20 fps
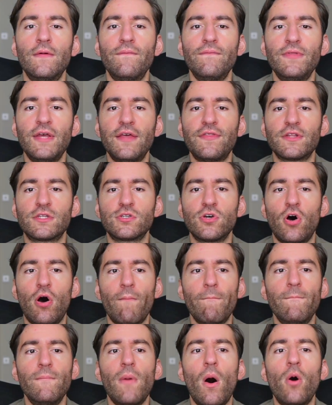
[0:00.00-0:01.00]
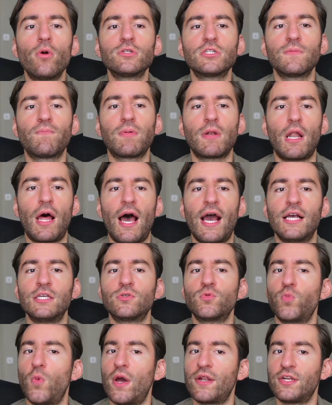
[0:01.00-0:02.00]
near the top multiplies
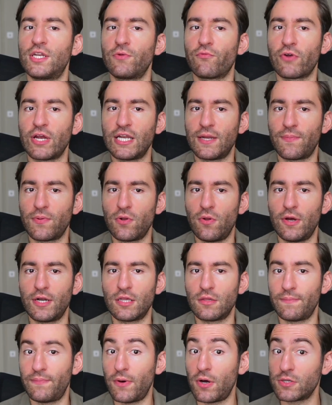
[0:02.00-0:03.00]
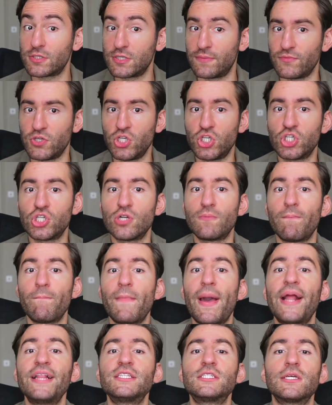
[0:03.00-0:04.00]
when redeployed at the bottom. You should
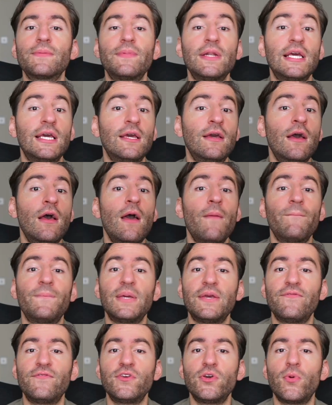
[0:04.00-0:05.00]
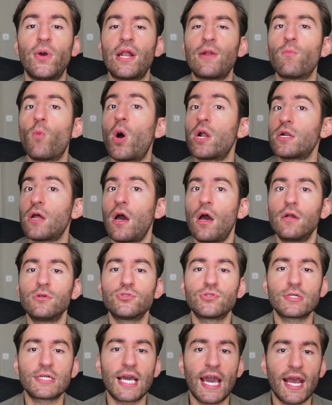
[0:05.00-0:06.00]
mentally be viewing
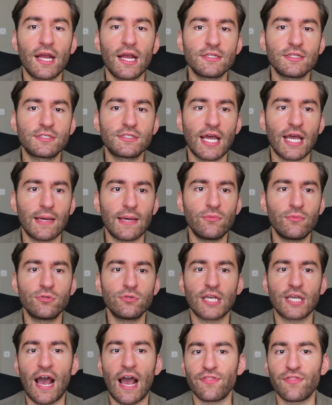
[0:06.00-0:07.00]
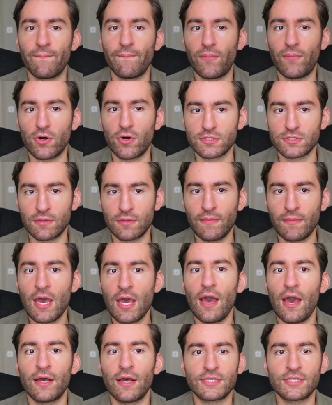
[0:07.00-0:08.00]
100K in stables at the bottom
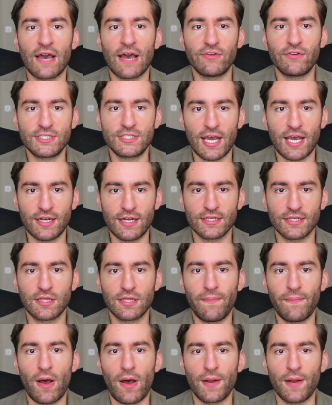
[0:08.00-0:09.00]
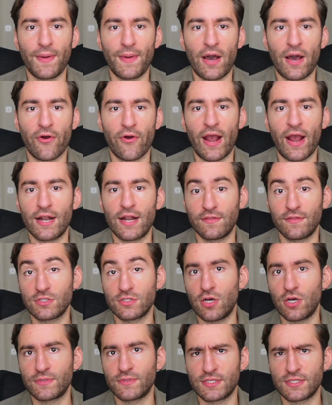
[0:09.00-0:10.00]
as having 10x the buying power it had at the
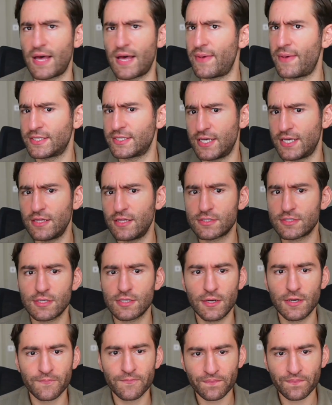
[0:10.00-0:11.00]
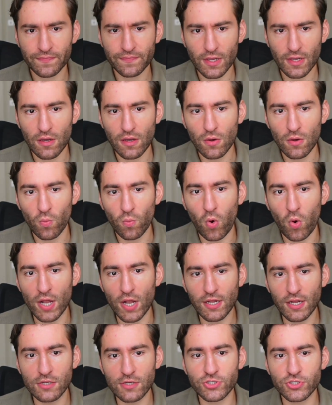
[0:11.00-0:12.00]
top. Does that make sense?
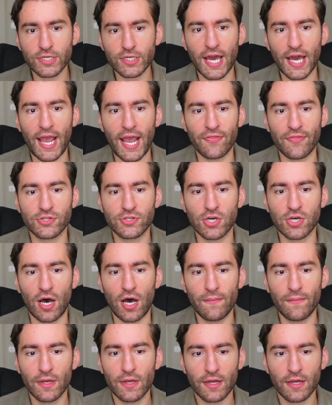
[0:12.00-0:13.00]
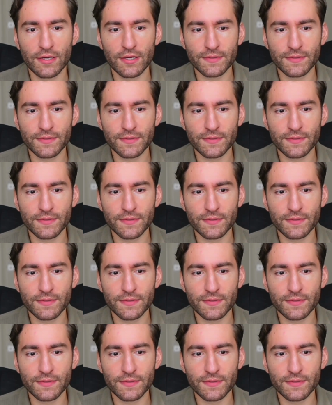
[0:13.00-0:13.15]
100K at the top